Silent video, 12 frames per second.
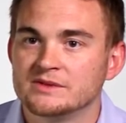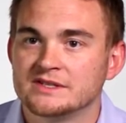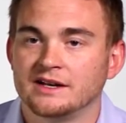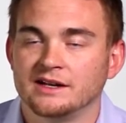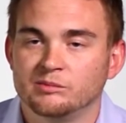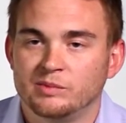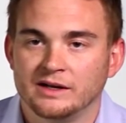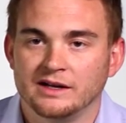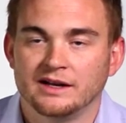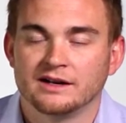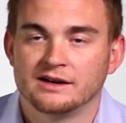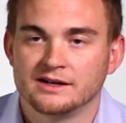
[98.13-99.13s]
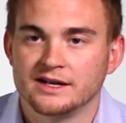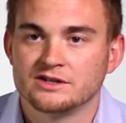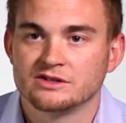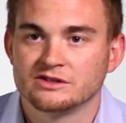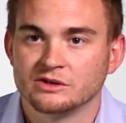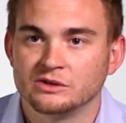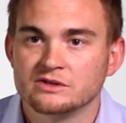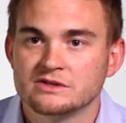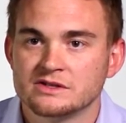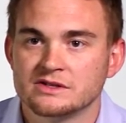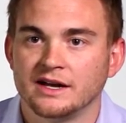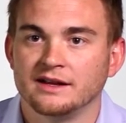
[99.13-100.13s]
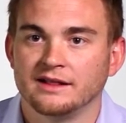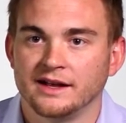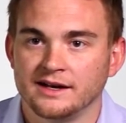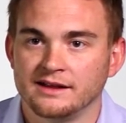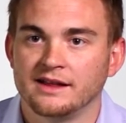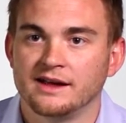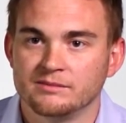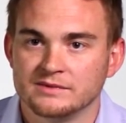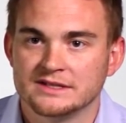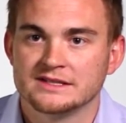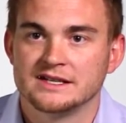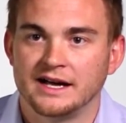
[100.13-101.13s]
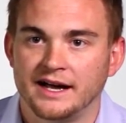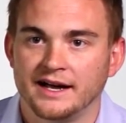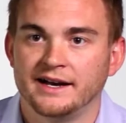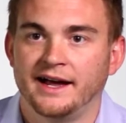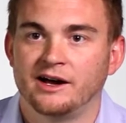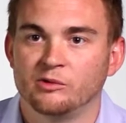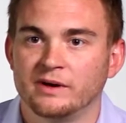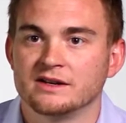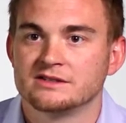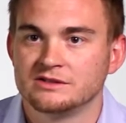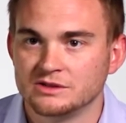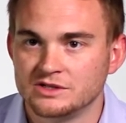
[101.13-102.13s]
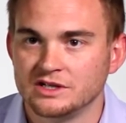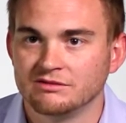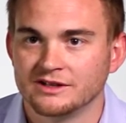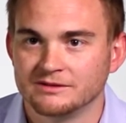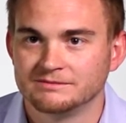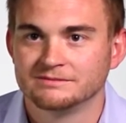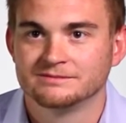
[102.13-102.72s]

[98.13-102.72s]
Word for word: setting big and audacious goals, and letting them decide how best to achieve them.